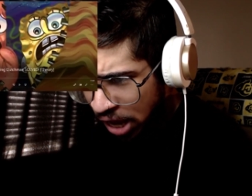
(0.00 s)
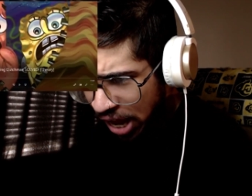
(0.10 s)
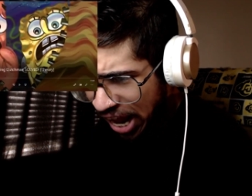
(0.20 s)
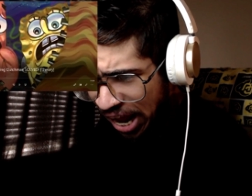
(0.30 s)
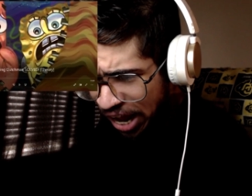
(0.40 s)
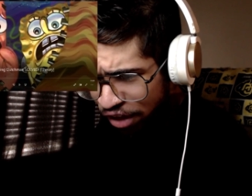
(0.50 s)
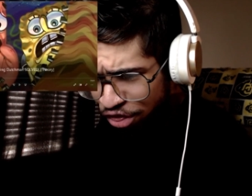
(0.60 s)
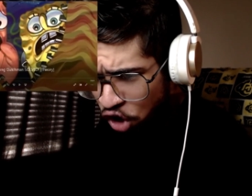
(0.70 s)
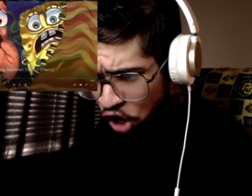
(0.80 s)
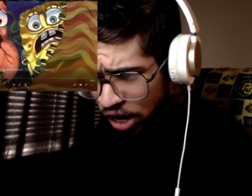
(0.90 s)
I
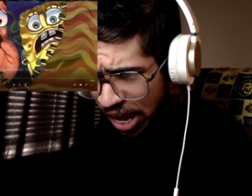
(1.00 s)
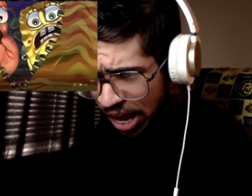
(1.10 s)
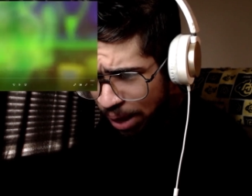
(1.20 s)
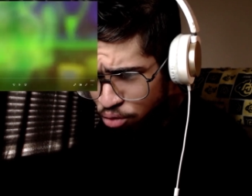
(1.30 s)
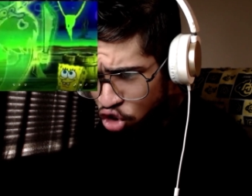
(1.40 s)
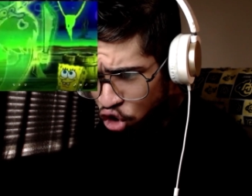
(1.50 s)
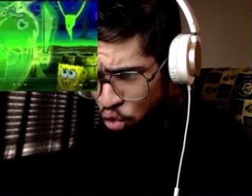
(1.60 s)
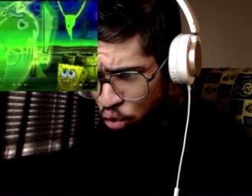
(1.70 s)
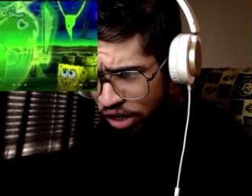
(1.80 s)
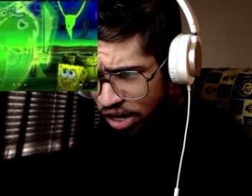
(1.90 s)
thought
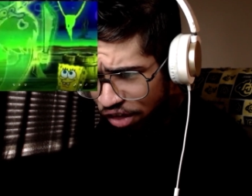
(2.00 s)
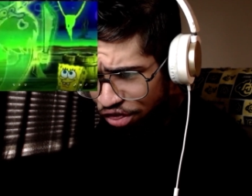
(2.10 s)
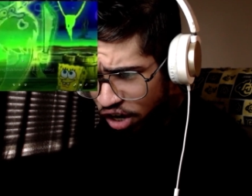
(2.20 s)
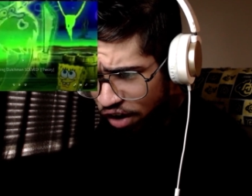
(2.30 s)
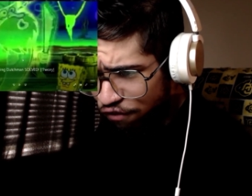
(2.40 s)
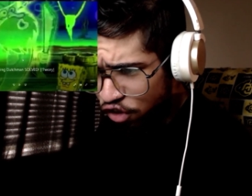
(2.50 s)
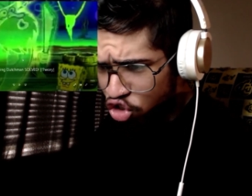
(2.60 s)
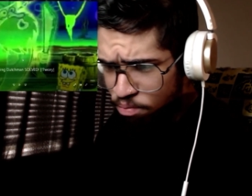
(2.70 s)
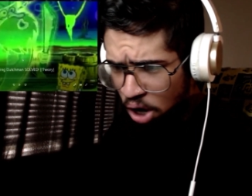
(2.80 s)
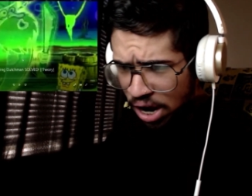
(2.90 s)
absolutely nothing of
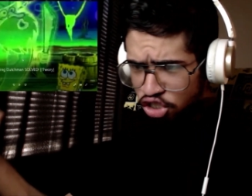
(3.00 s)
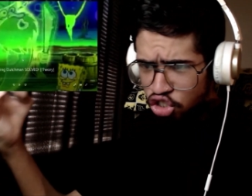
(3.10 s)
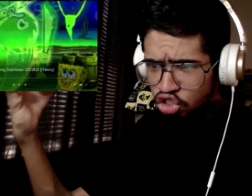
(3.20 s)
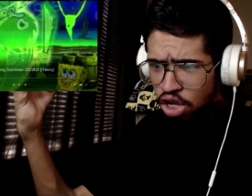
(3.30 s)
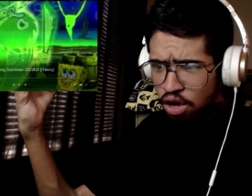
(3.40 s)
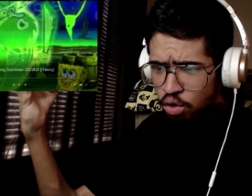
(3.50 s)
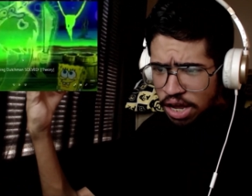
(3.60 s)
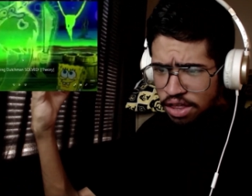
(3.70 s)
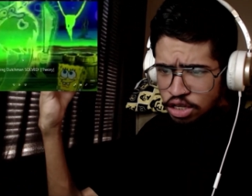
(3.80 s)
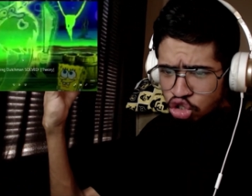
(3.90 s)
this, bro. I just thought,
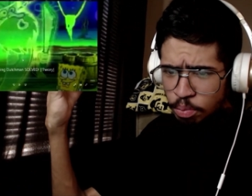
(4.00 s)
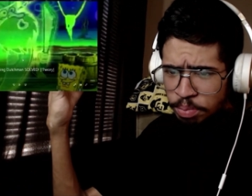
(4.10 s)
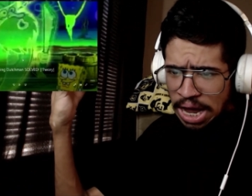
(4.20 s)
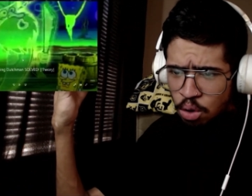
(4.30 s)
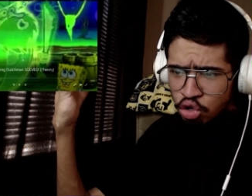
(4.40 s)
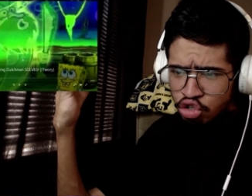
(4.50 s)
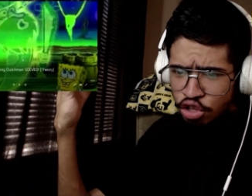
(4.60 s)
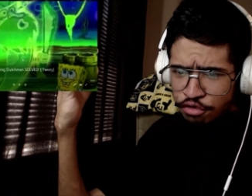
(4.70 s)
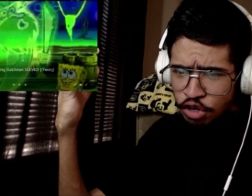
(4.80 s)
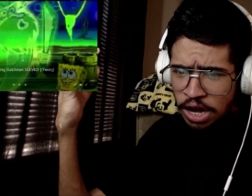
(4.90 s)
okay, that's the powers of
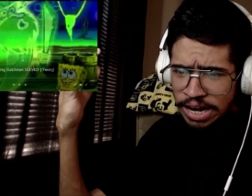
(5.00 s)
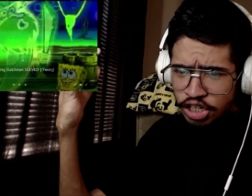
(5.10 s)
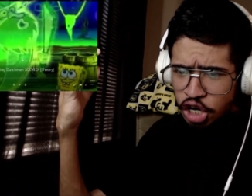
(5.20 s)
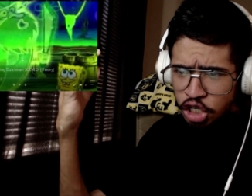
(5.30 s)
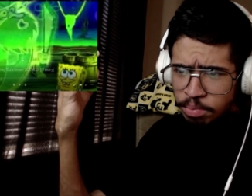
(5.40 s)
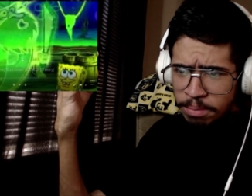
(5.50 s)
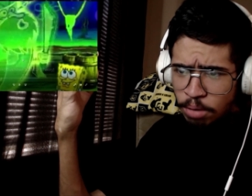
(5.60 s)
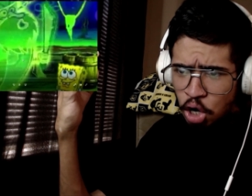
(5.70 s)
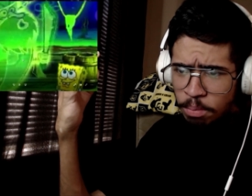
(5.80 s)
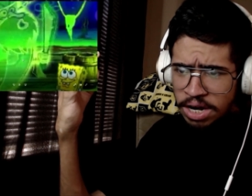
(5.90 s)
the Flying Dutchman,
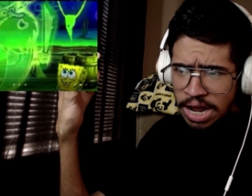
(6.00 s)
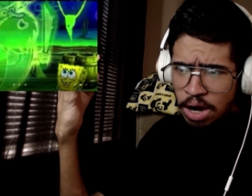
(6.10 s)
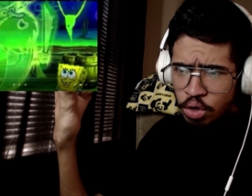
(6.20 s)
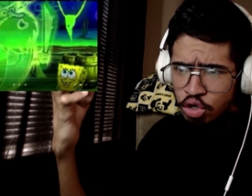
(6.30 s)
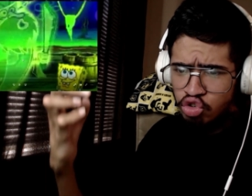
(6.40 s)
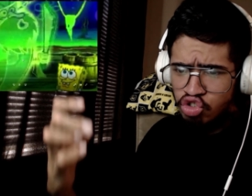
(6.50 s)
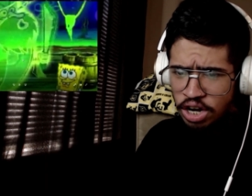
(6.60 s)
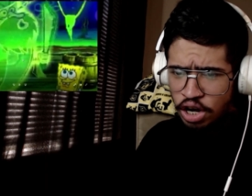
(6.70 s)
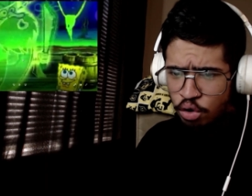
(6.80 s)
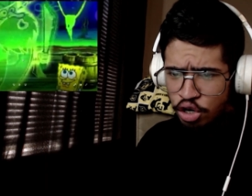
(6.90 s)
bro. But now when you
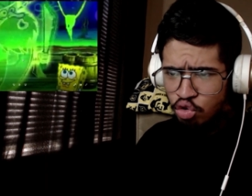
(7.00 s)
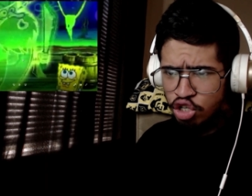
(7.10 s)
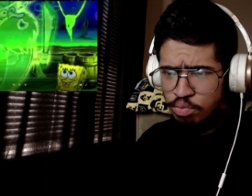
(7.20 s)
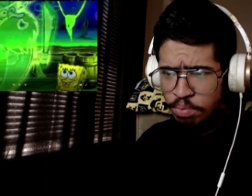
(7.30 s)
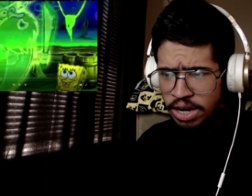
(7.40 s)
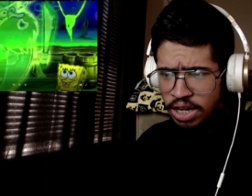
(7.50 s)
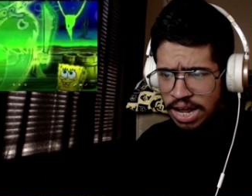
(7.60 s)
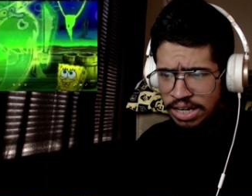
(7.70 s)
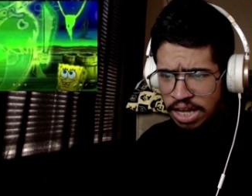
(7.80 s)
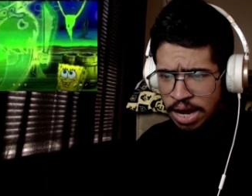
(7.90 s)
sit here and you explain it
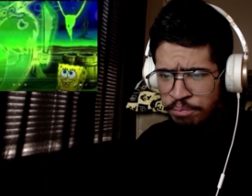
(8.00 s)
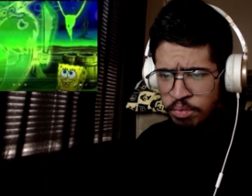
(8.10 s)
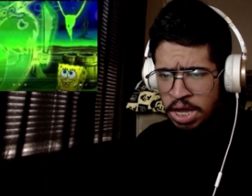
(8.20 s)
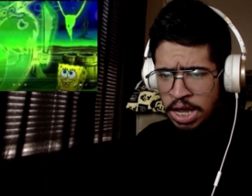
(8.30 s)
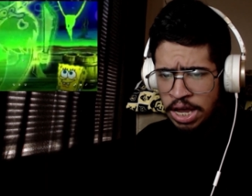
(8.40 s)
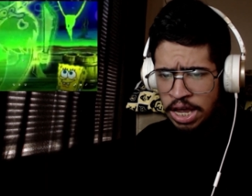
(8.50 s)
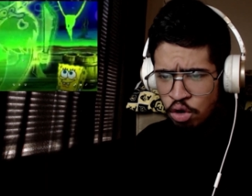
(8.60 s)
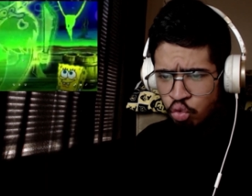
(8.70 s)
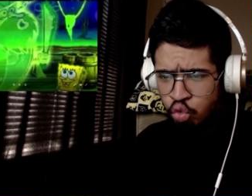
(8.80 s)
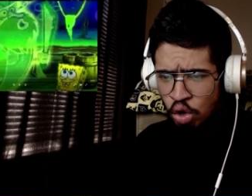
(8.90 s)
like that, he
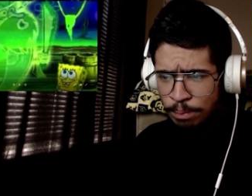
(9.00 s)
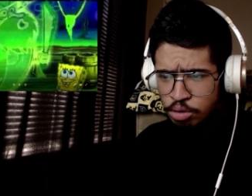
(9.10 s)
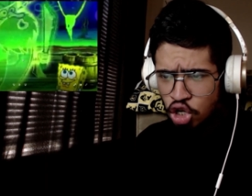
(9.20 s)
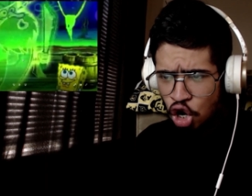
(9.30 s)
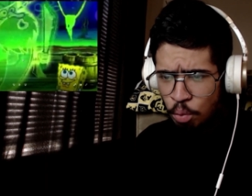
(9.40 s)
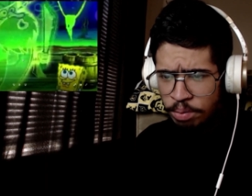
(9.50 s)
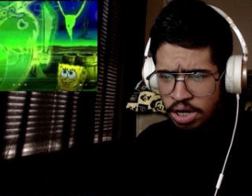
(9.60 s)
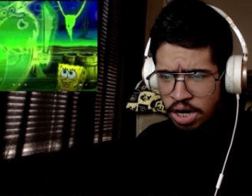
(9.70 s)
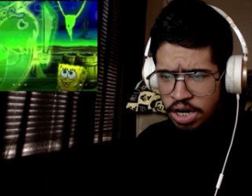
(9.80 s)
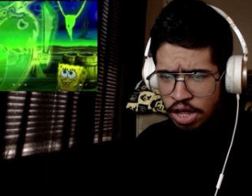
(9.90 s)
rips open
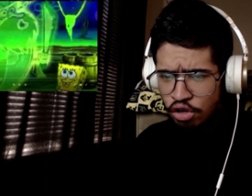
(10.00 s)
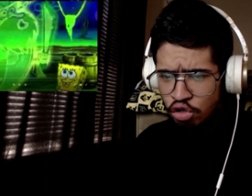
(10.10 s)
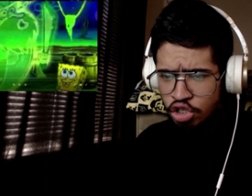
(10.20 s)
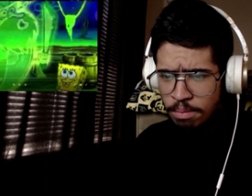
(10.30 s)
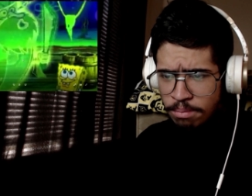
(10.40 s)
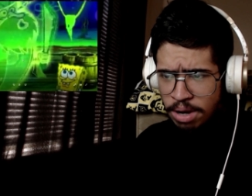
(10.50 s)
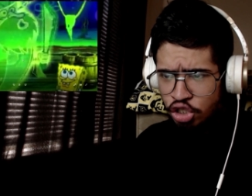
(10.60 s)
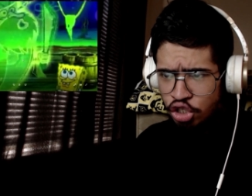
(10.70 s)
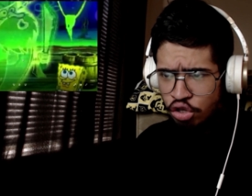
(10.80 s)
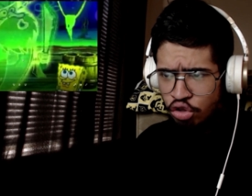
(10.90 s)
another
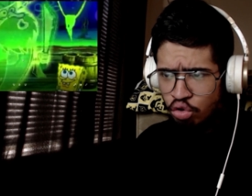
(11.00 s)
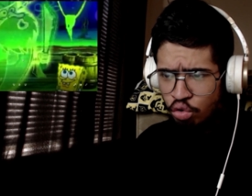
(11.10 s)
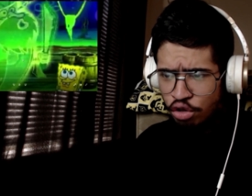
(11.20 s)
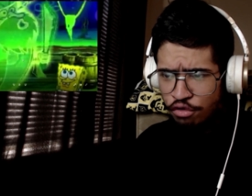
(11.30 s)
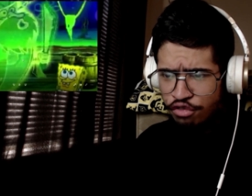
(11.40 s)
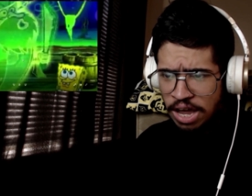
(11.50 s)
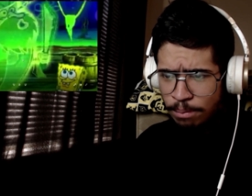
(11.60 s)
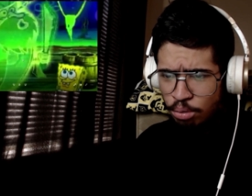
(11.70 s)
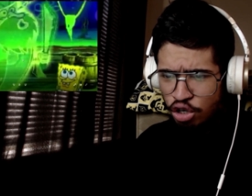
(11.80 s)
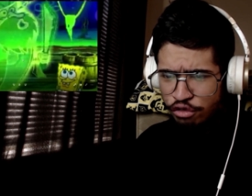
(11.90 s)
dimension through the
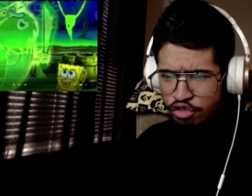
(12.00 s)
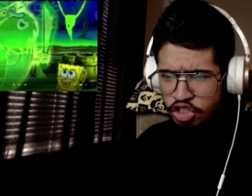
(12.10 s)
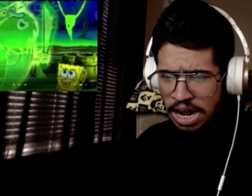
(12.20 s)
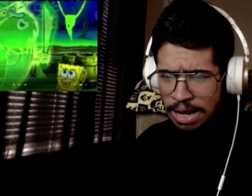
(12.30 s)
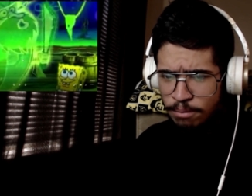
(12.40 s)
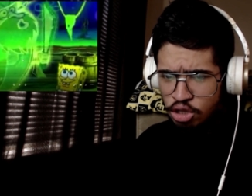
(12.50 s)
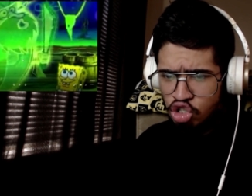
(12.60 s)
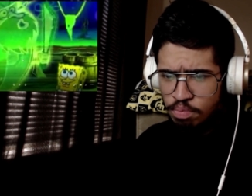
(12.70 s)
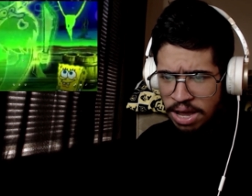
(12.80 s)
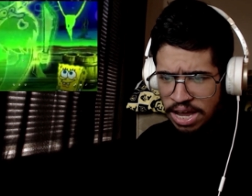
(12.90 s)
fabric of time and
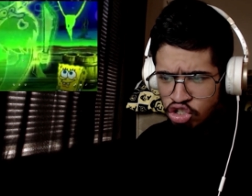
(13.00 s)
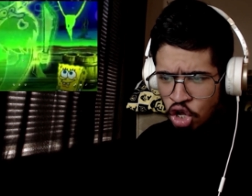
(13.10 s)
space,